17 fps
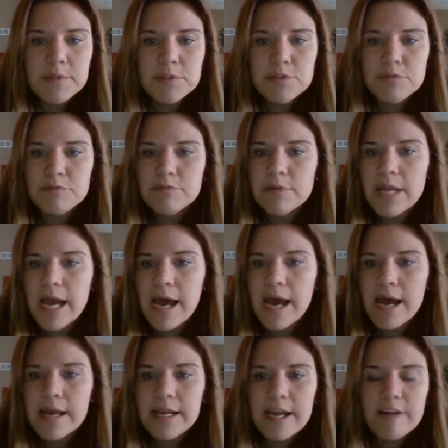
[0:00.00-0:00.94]
do
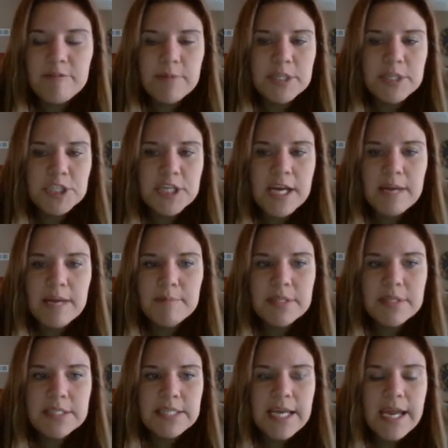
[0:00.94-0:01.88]
not have much time in
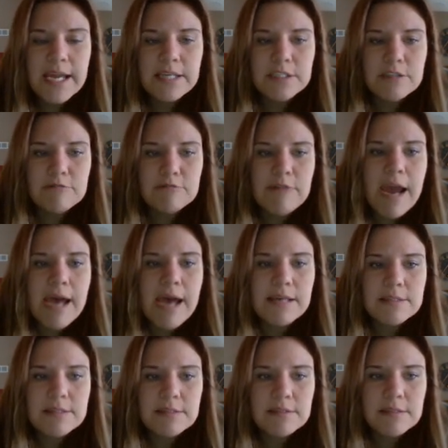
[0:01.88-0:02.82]
the day to
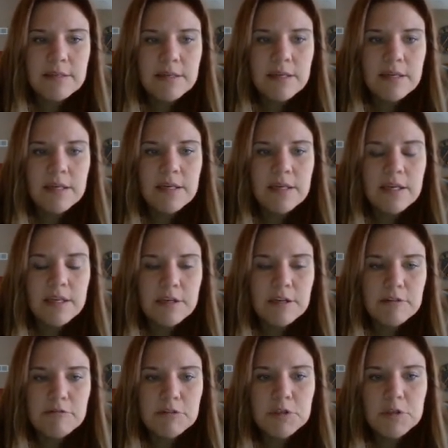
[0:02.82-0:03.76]
rest. In
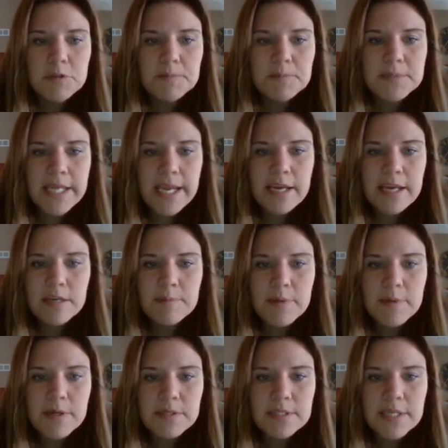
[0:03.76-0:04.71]
groups,
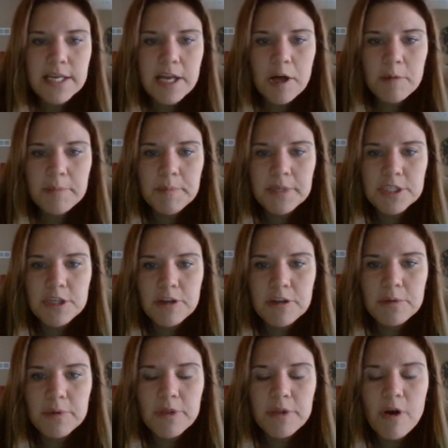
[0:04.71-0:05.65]
animals can help each
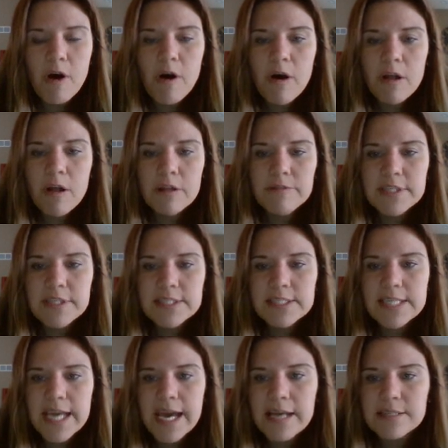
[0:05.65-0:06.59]
other with all of these
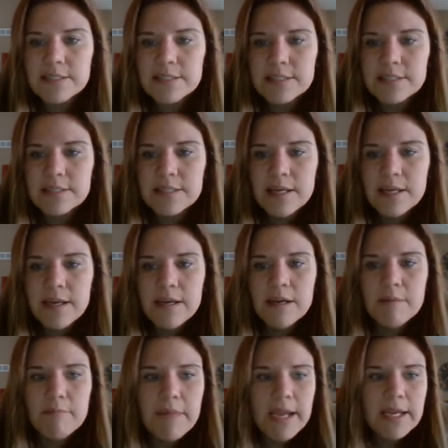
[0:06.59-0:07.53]
tasks.
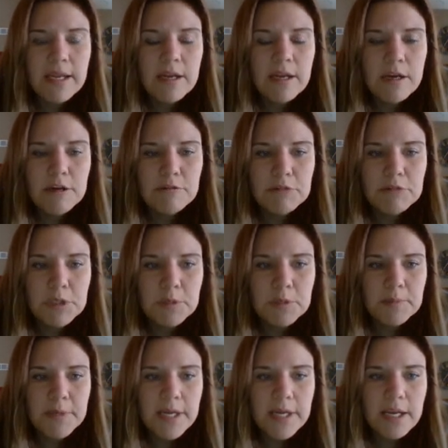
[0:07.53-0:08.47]
Making a
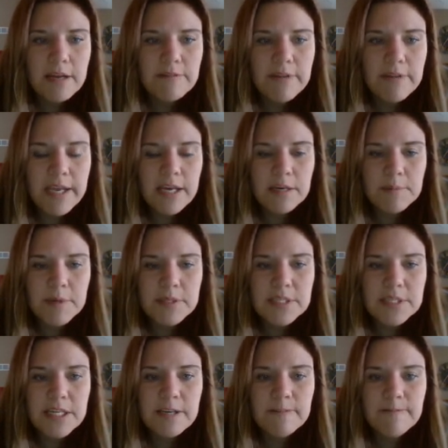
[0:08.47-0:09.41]
group can give animals
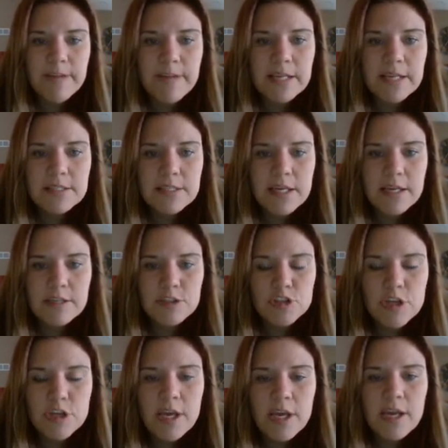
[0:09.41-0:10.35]
an
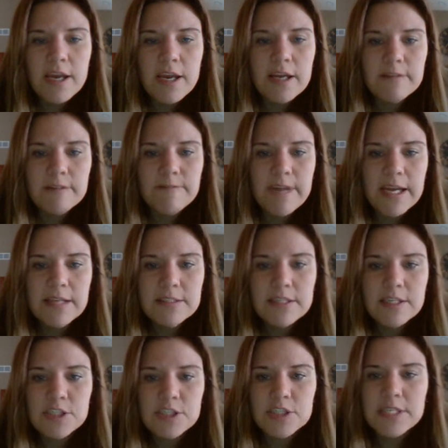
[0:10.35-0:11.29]
advantage. An
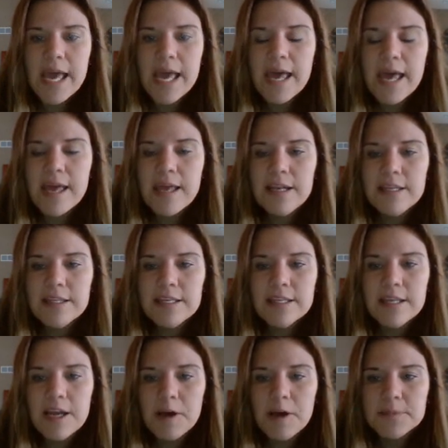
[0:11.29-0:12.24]
advantage is anything
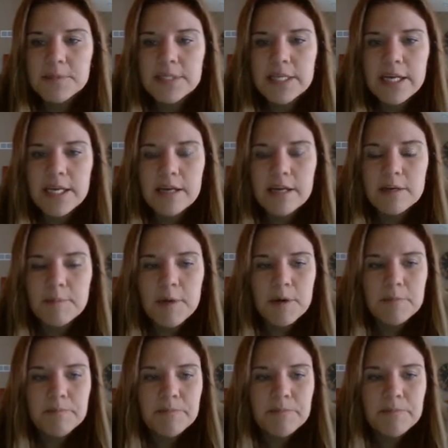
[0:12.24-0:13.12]
that helps the animal.